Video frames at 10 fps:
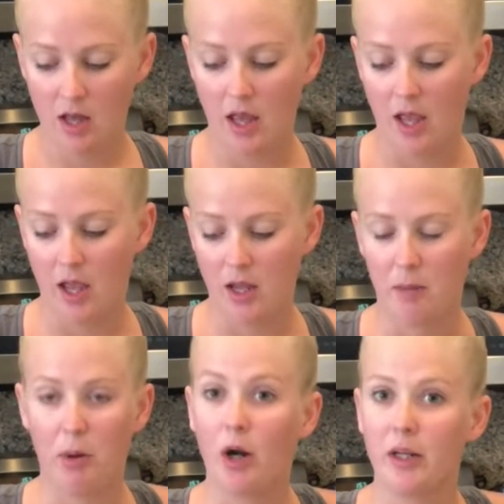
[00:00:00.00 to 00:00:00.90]

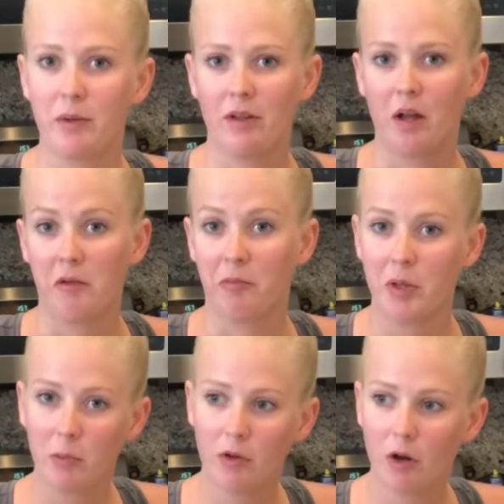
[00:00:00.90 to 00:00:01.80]
a party with a lot of
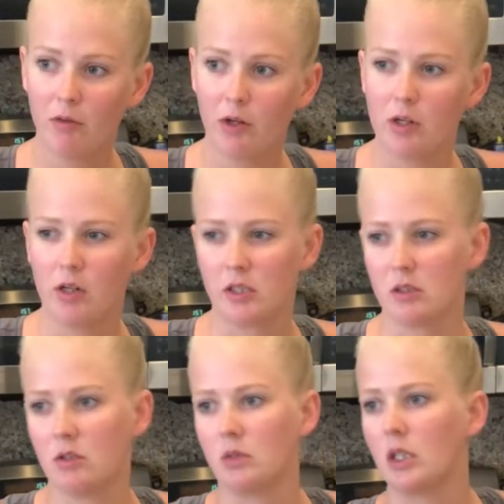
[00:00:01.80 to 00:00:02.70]
people over and you guys
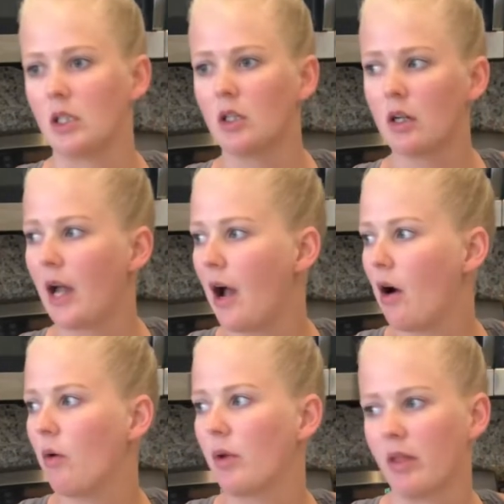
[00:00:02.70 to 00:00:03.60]
are doing a
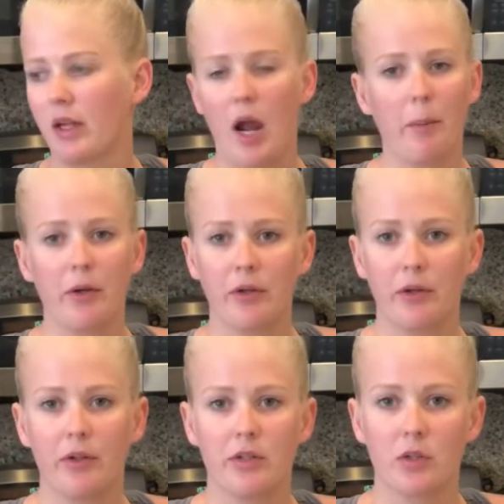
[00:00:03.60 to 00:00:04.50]
cookout with like
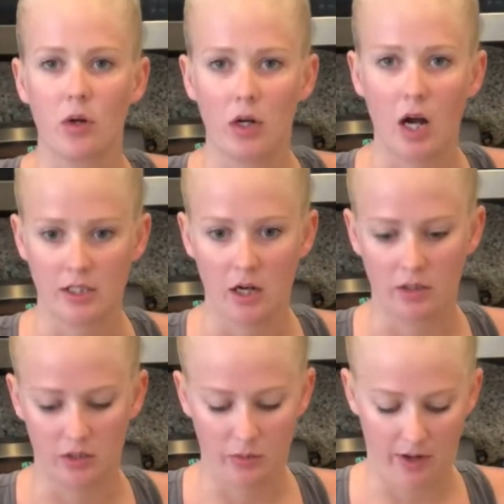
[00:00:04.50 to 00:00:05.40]
hamburgers or hot
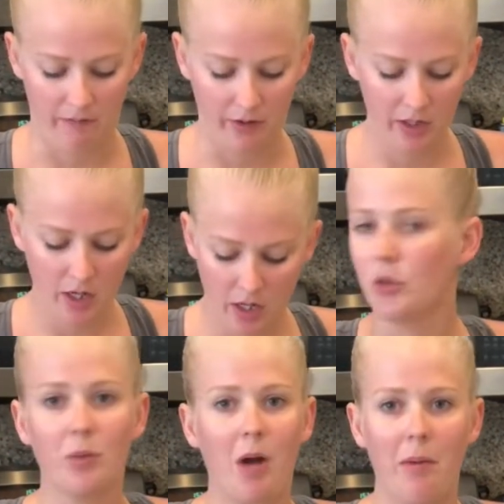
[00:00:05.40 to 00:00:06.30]
dogs or whatever,
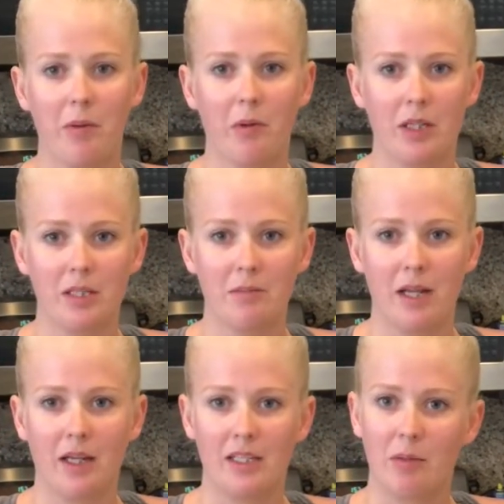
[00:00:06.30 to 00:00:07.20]
you would probably want to
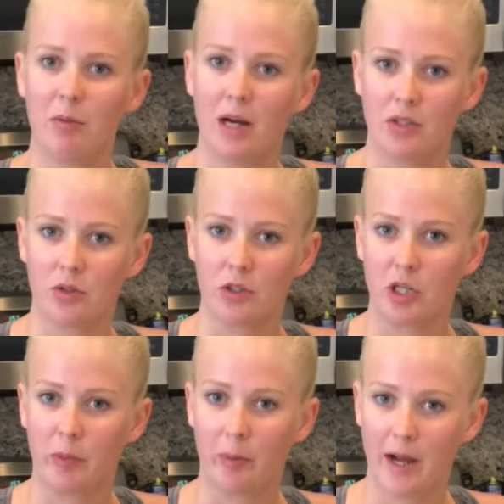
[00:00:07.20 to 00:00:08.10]
make a double batch or a
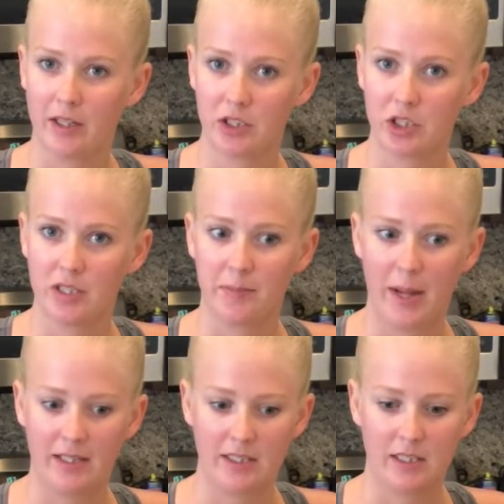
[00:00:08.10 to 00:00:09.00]
triple batch
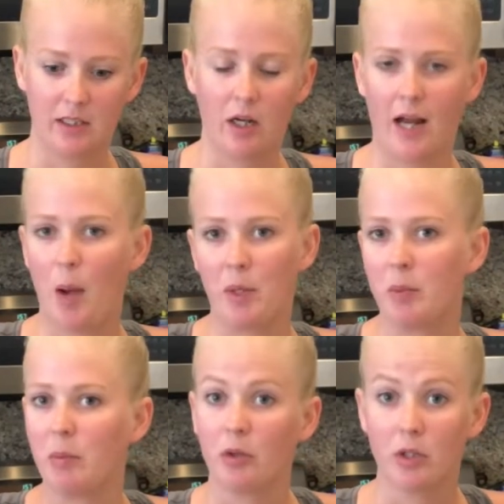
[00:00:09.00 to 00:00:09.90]
depending on how many
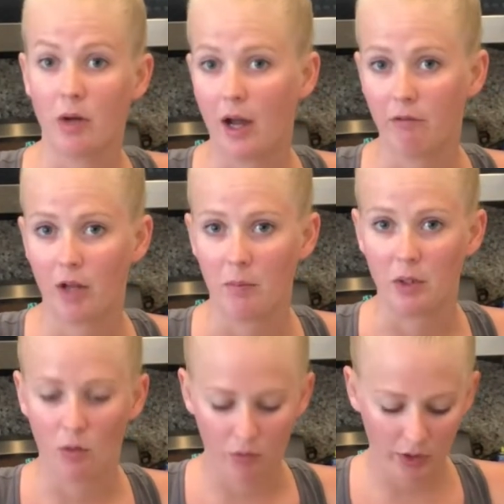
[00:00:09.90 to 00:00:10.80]
people you have
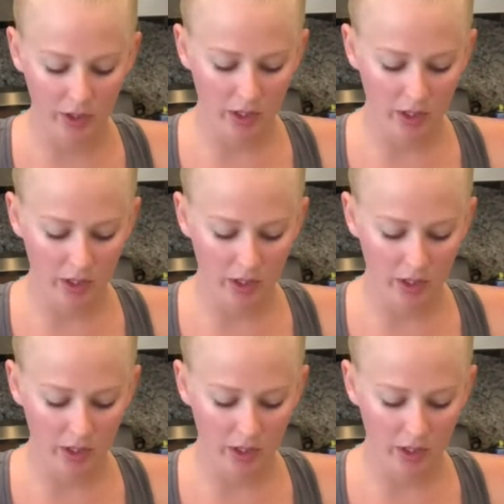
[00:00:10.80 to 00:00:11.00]
coming over.